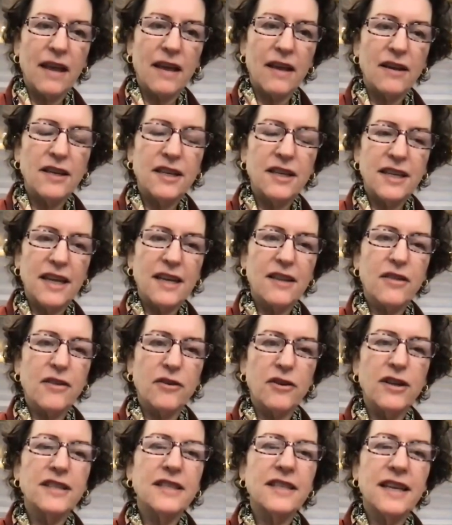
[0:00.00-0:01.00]
To take
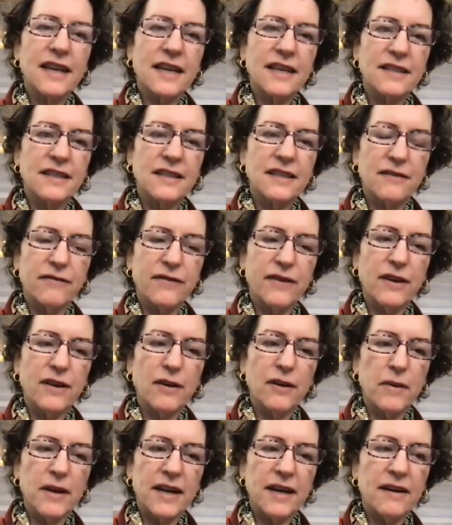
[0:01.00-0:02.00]
30 seconds to feel
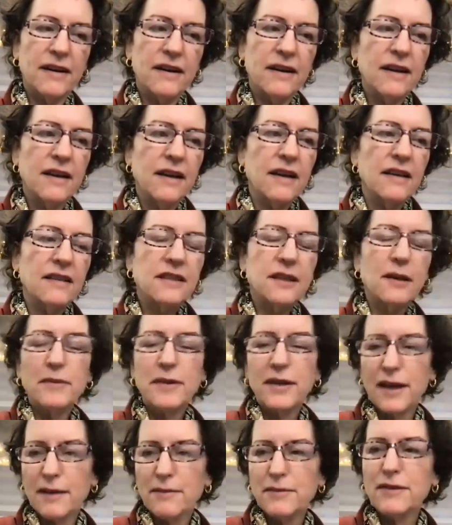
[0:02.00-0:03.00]
better.
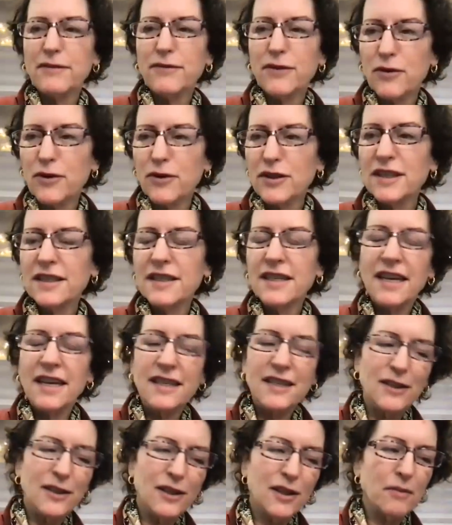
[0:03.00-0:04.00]
Sometimes, of course, it
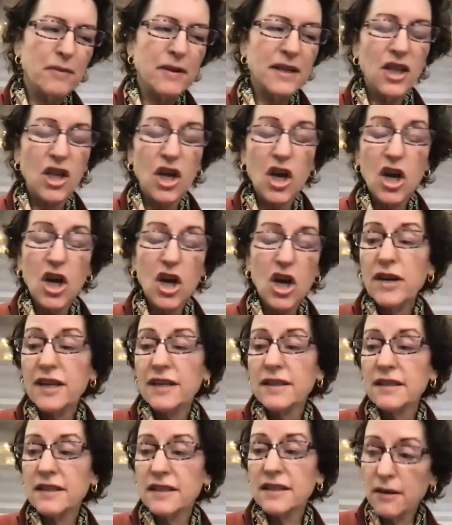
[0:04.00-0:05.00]
takes a little bit longer,
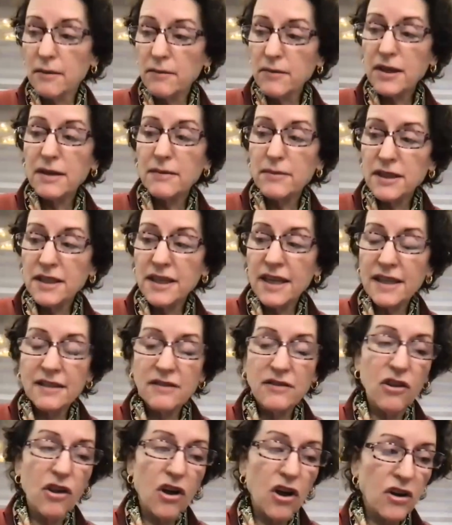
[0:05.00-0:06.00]
and sometimes it takes
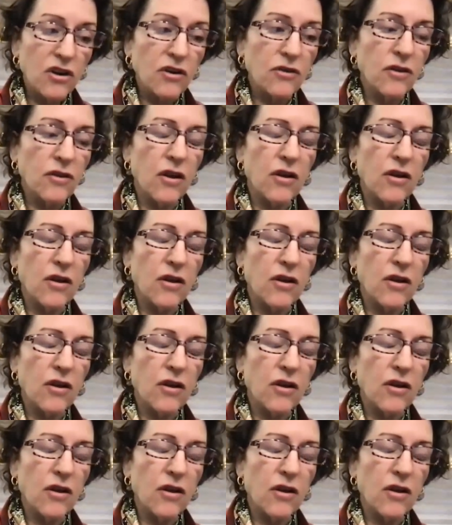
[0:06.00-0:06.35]
longer.